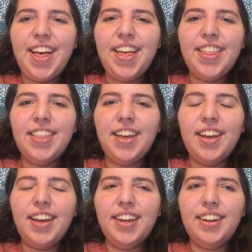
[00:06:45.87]
And
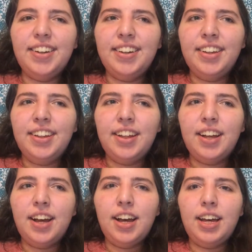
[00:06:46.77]
then
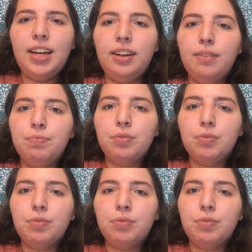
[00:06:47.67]
I